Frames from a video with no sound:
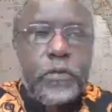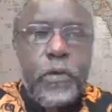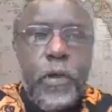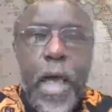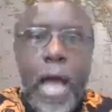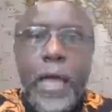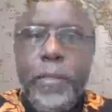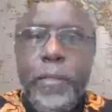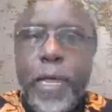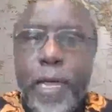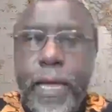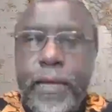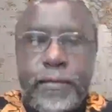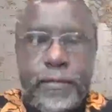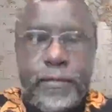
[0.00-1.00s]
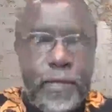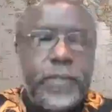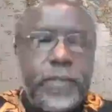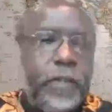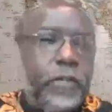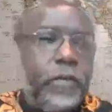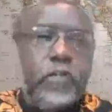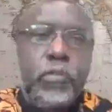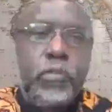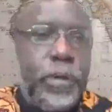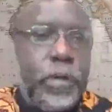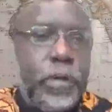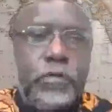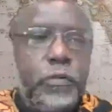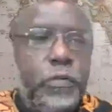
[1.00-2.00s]
So I make a decision not to
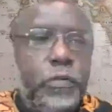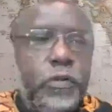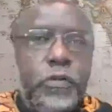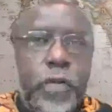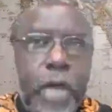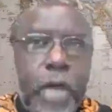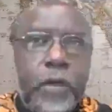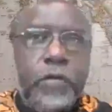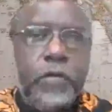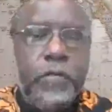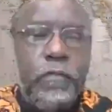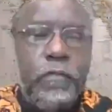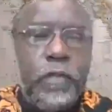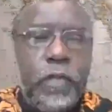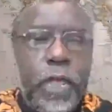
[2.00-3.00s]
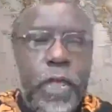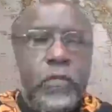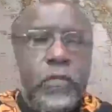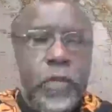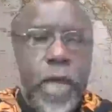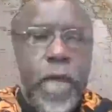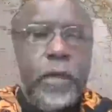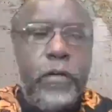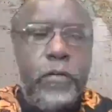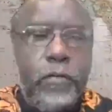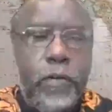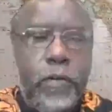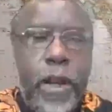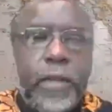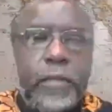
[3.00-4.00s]
pursue those kind
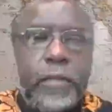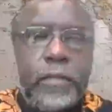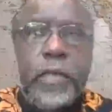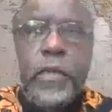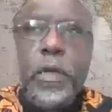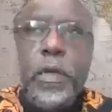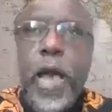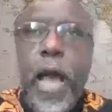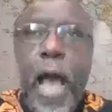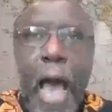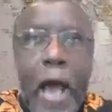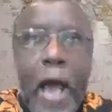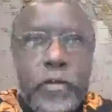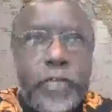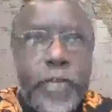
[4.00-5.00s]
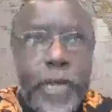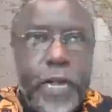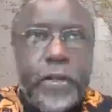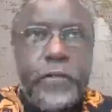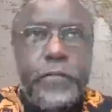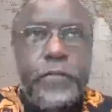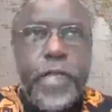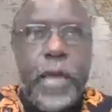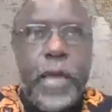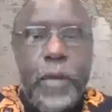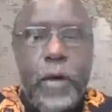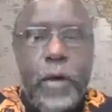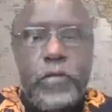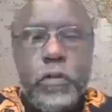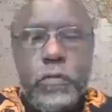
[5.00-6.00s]
of grants. I'll tell you, the
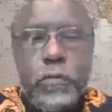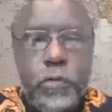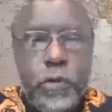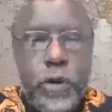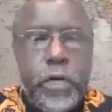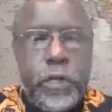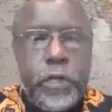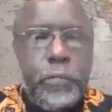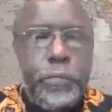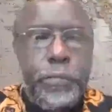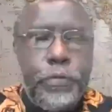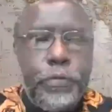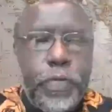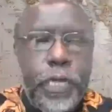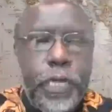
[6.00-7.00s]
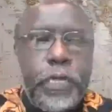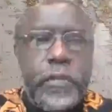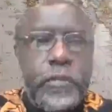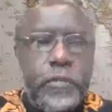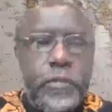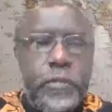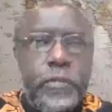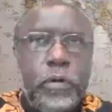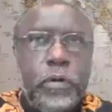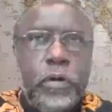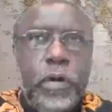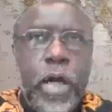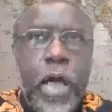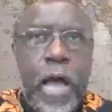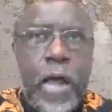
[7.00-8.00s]
amount of work you put into
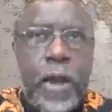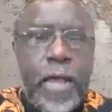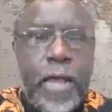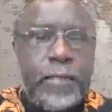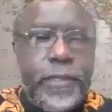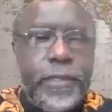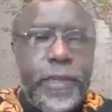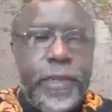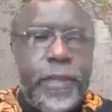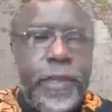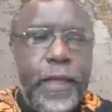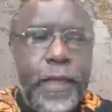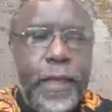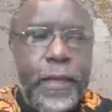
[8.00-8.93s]
writing